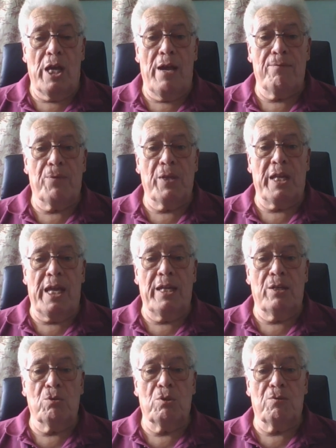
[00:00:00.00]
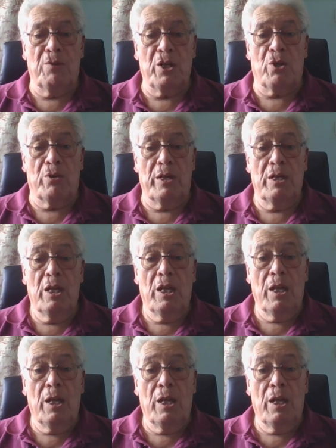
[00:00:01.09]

have the candles flickering